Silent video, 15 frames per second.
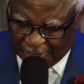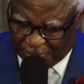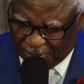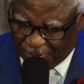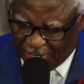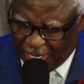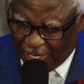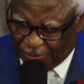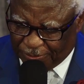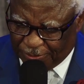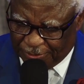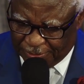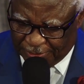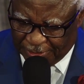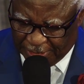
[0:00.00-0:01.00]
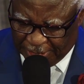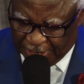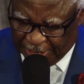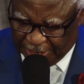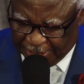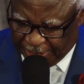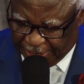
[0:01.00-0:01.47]
on now,
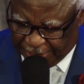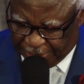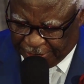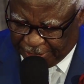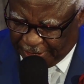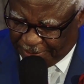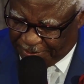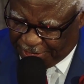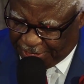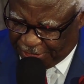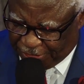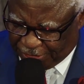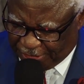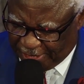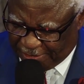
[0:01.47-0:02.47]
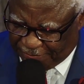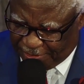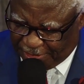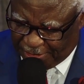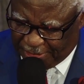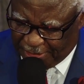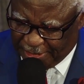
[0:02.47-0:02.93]
Psalm
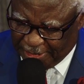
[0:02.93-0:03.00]
37.